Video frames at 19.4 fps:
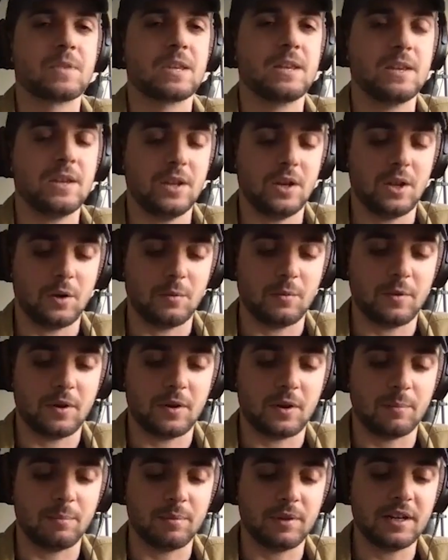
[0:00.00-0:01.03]
You know, there
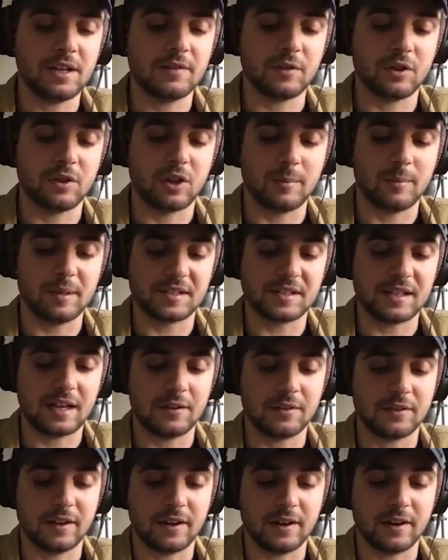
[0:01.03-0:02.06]
are plenty of alarmists
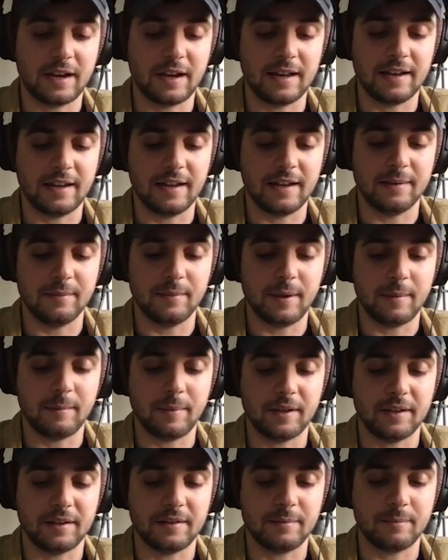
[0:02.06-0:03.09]
out there,
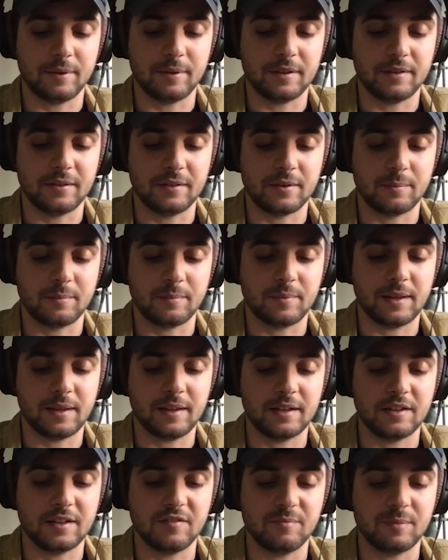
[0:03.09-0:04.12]
but there are
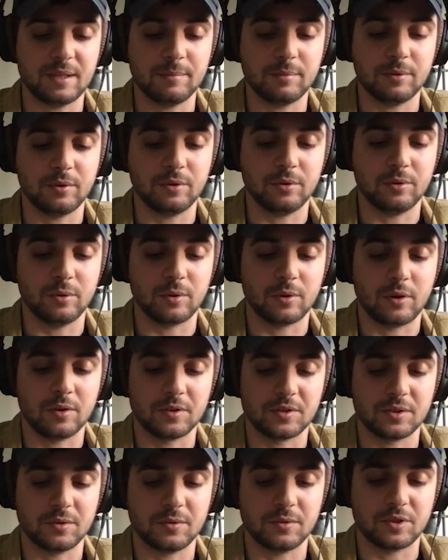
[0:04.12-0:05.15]
plenty of people who are
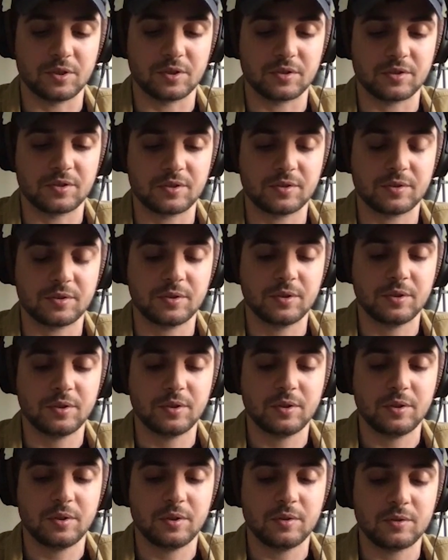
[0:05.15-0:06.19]
also just
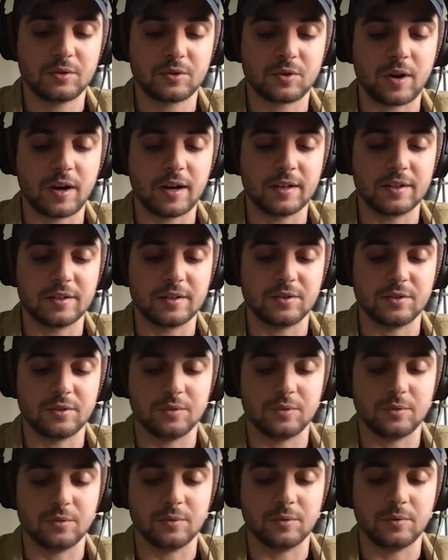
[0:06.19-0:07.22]
trying
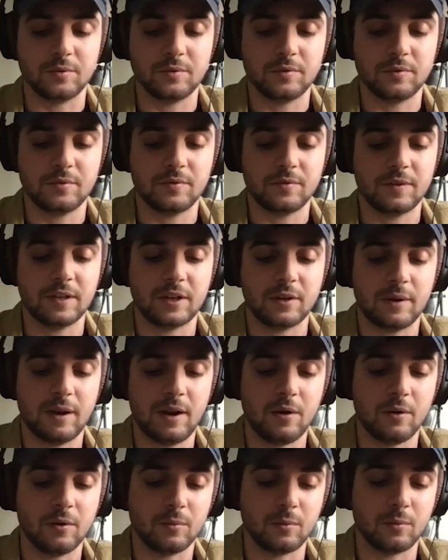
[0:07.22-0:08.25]
to figure
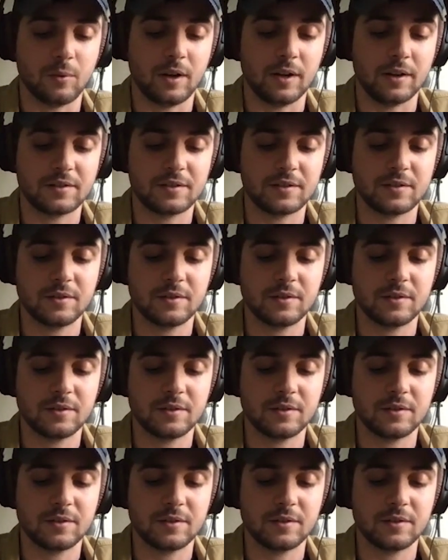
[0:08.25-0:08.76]
out what